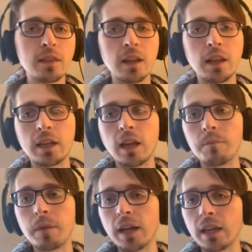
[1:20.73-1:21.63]
Then they
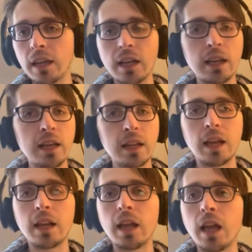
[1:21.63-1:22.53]
came back in it,
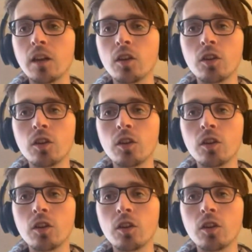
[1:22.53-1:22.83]
and